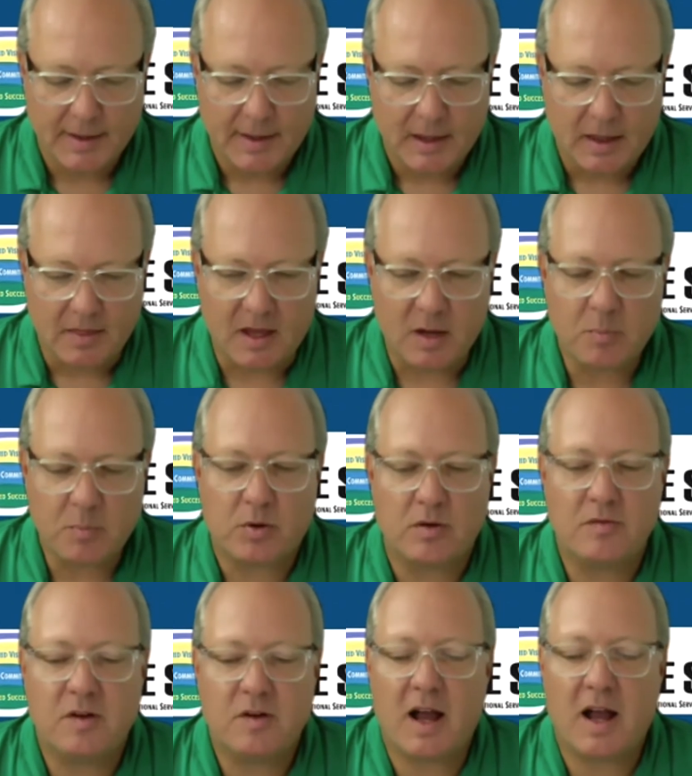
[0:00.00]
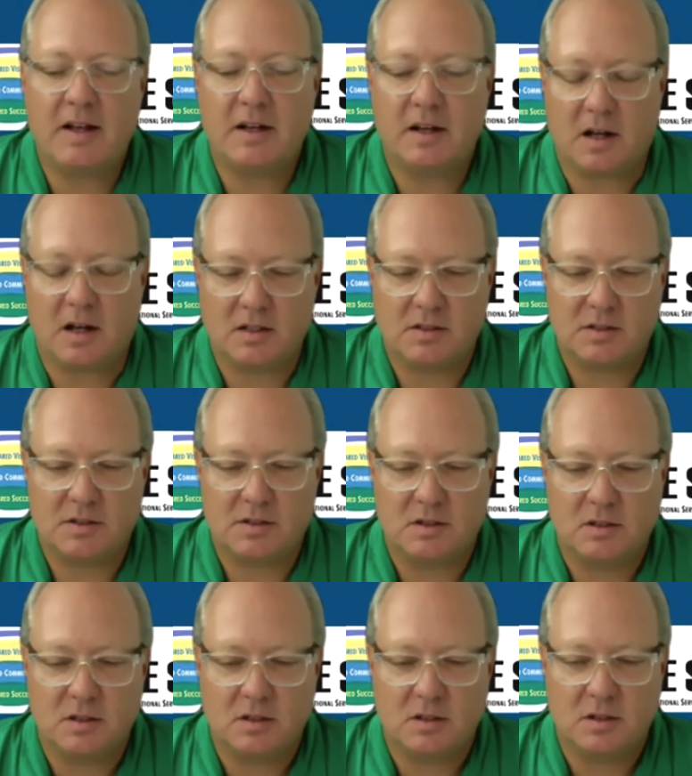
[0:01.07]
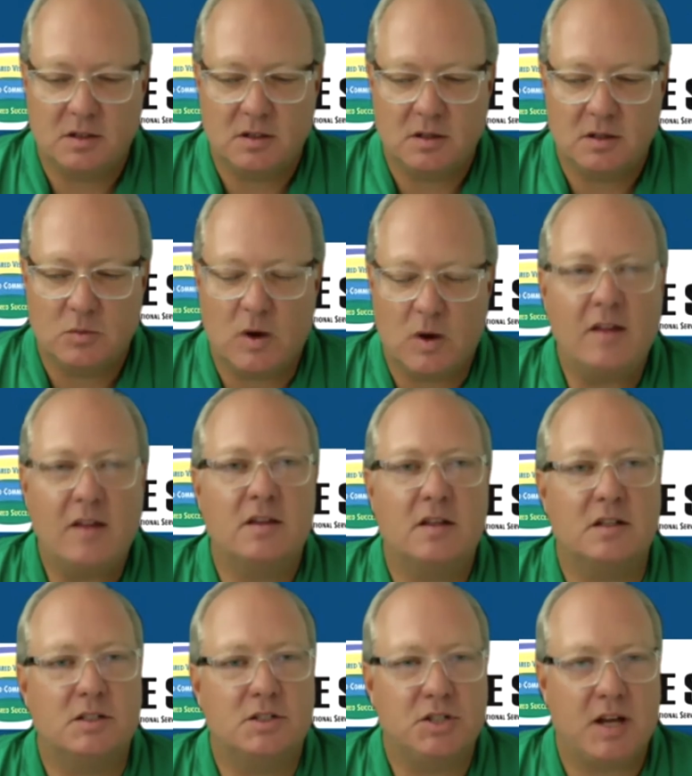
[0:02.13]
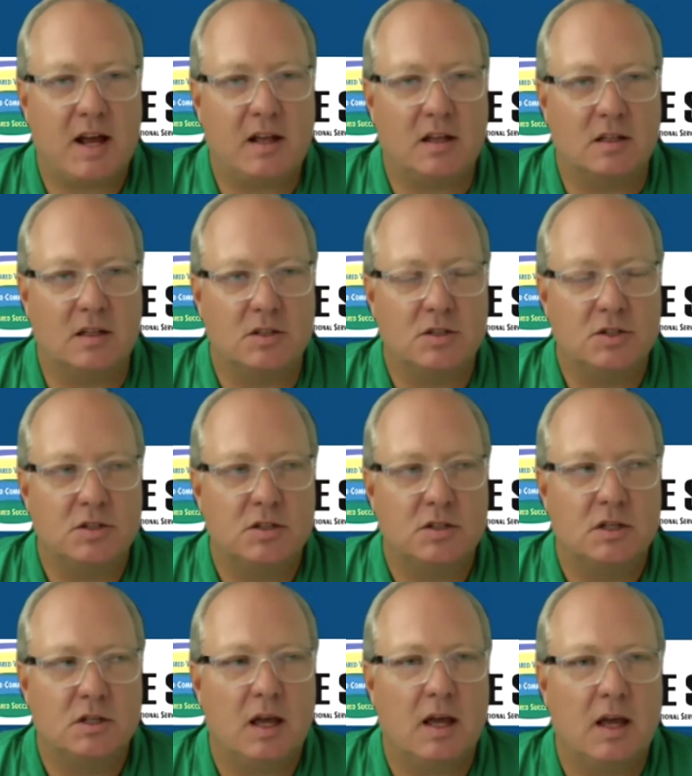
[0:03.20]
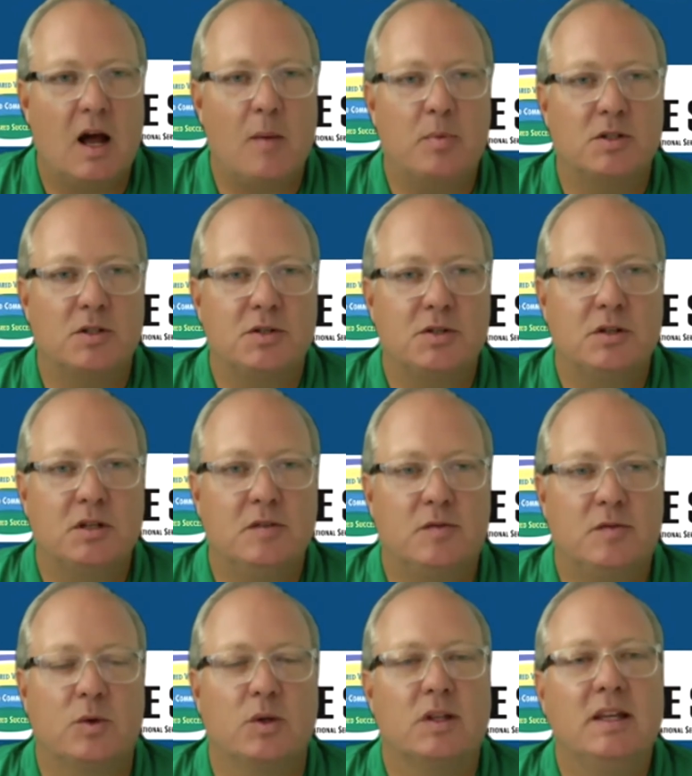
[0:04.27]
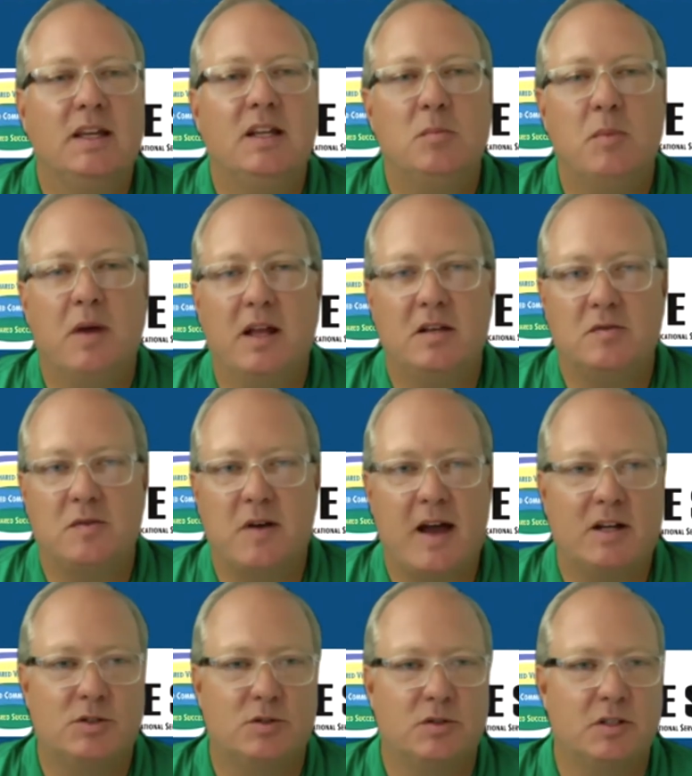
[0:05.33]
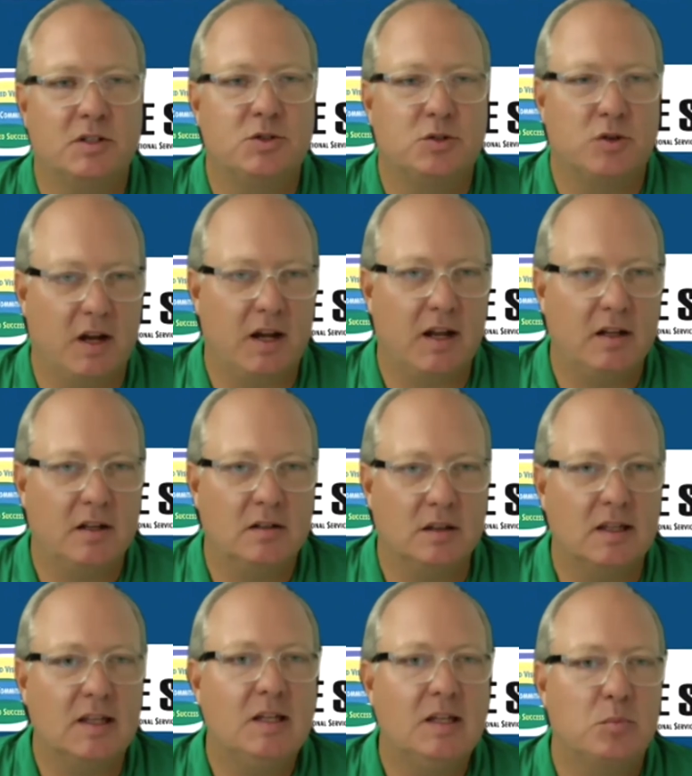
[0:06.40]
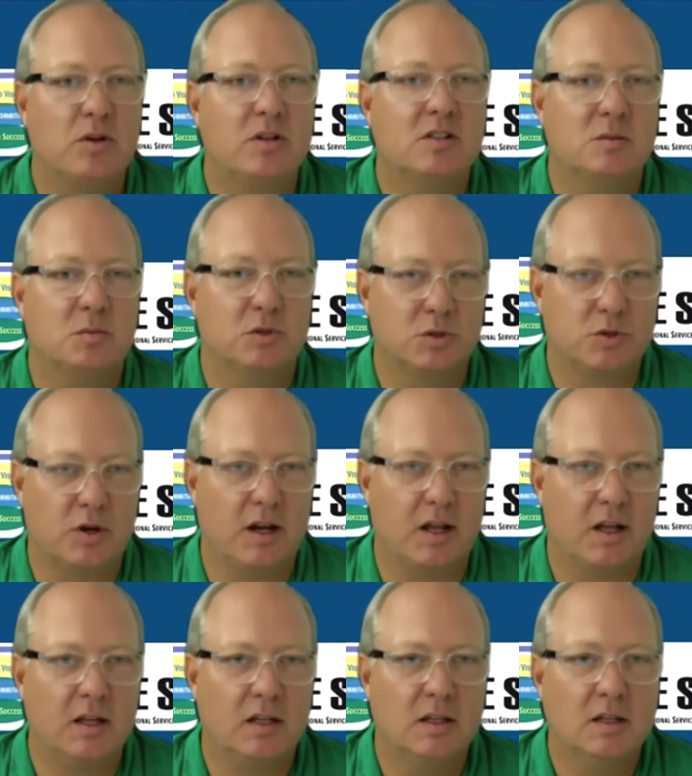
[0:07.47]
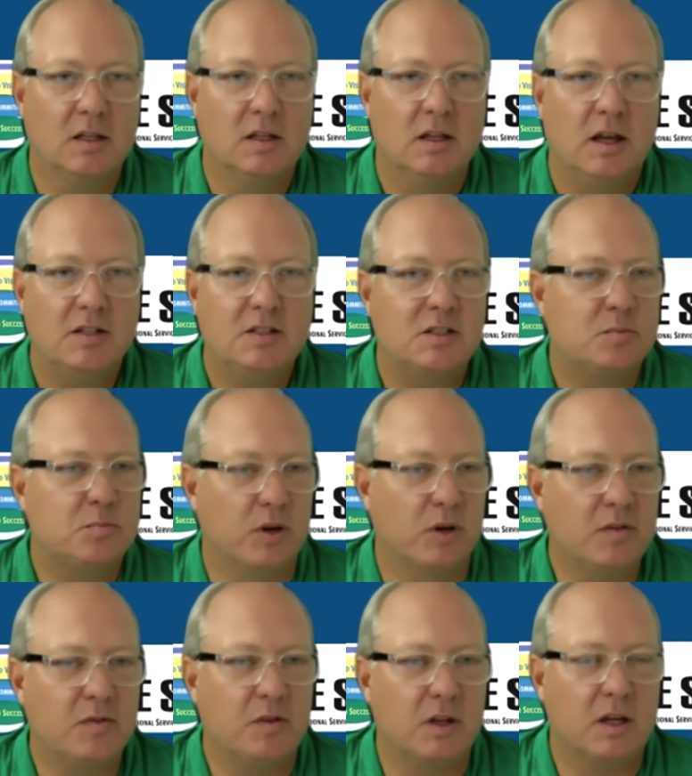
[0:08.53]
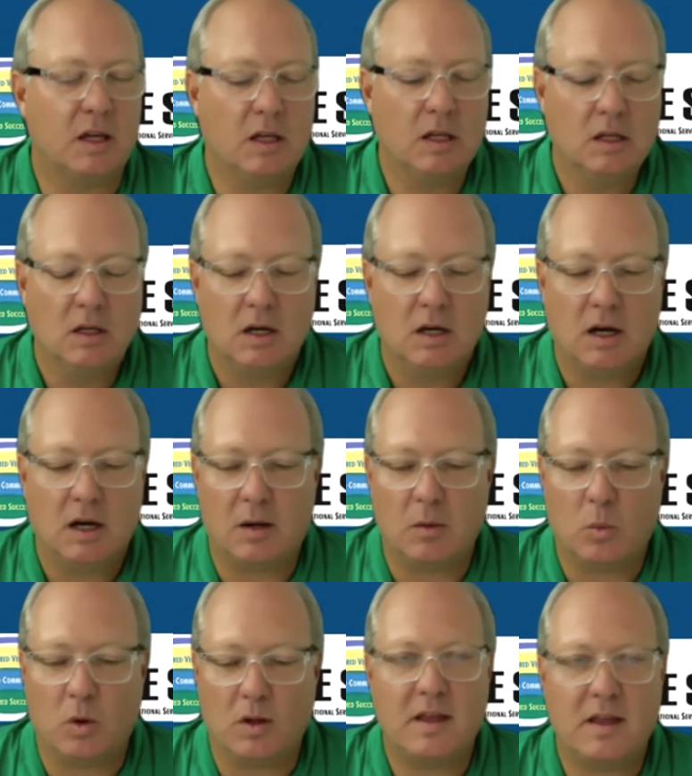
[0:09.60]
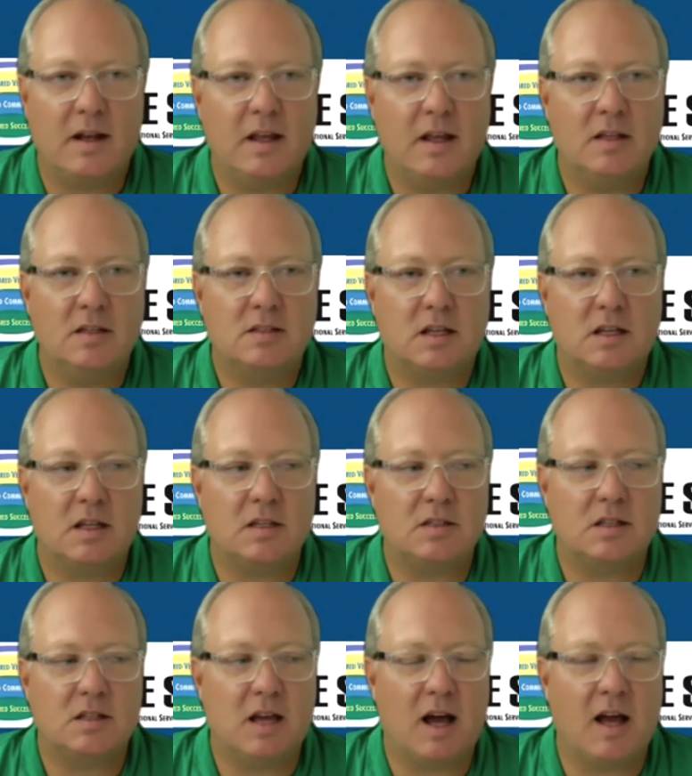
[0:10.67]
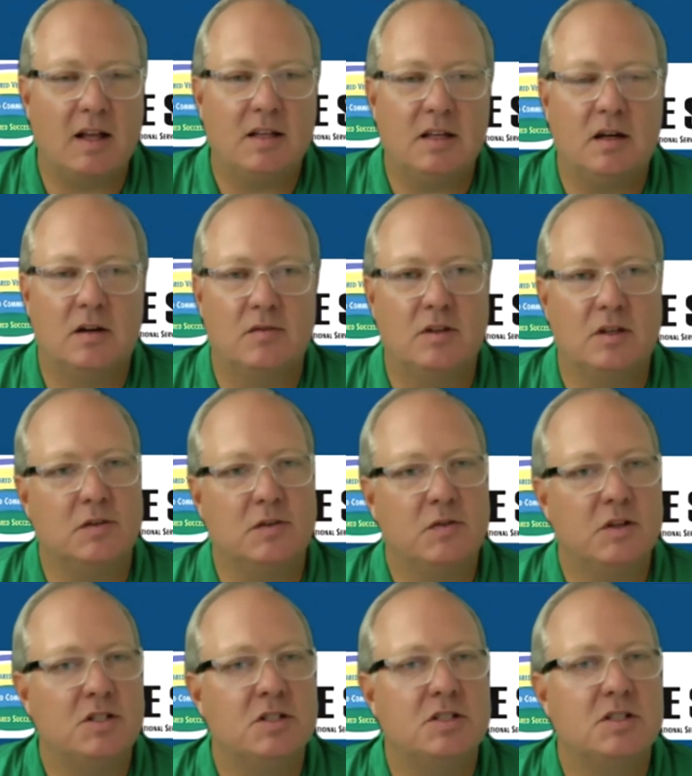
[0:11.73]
They provided us, rather than a challenge, an opportunity for lean manufacturing training, lean principle training. And just briefly, what that is the idea of the efficiency